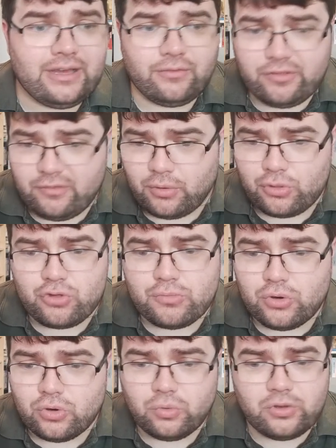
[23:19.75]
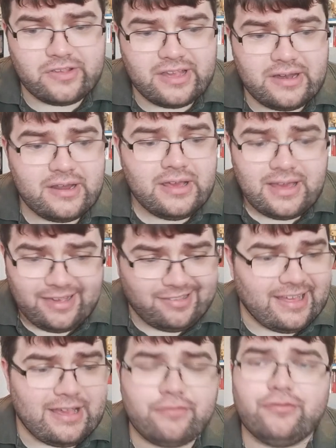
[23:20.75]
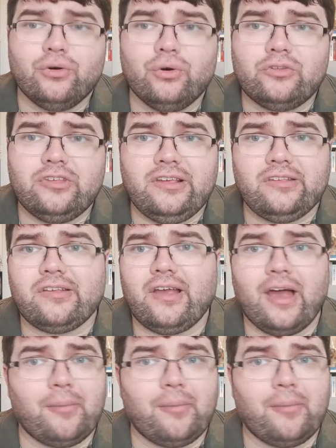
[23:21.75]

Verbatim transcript: Obviously, Roger Moore was in his late 40s,